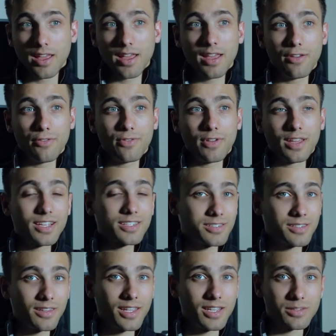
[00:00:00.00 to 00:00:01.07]
if it
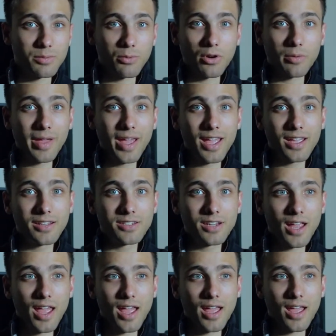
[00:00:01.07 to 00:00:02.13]
gets to the explore page
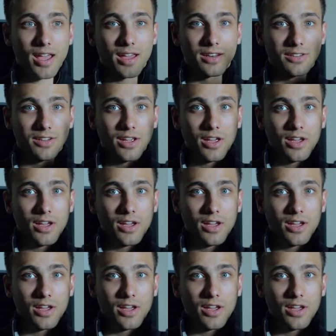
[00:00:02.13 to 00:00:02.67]
and